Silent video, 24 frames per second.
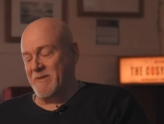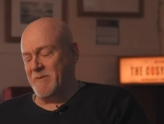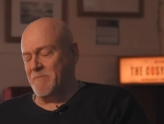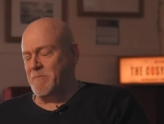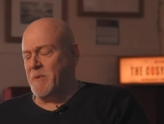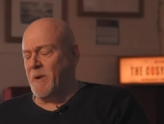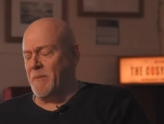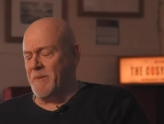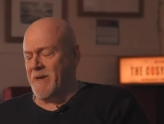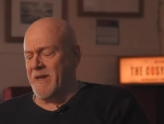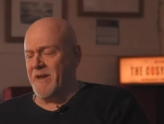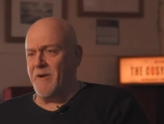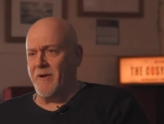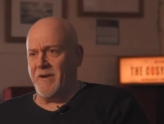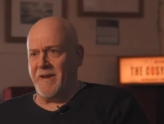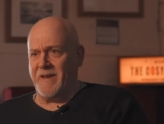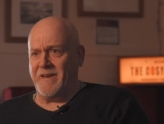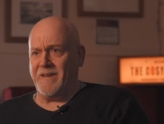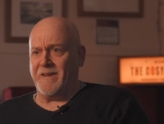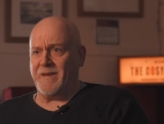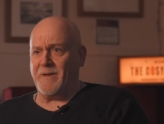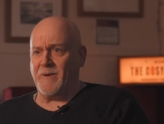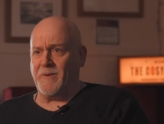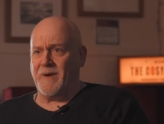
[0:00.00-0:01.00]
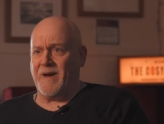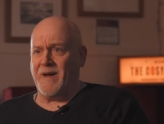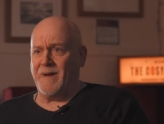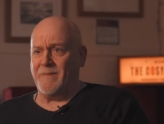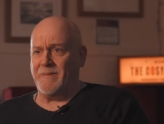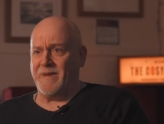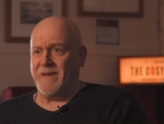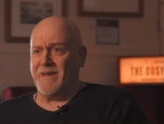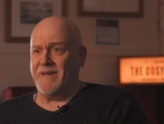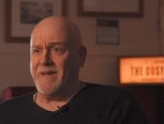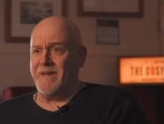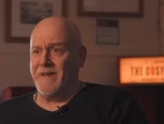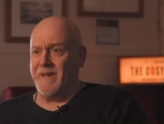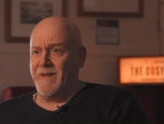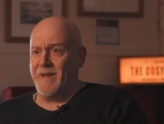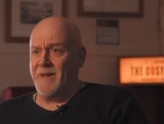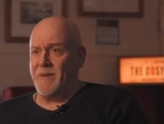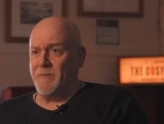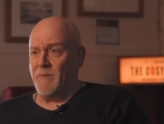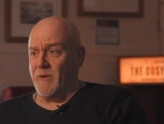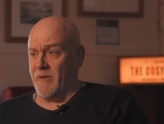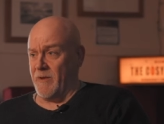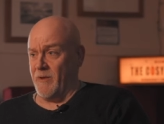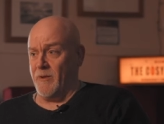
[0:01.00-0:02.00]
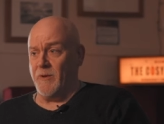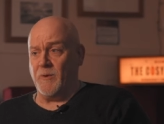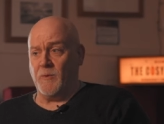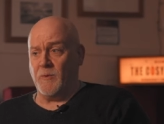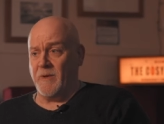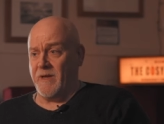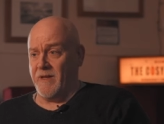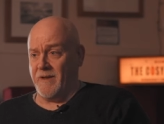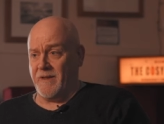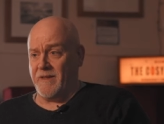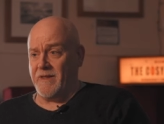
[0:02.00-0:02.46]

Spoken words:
probably annoyed her quite a bit. But the other weird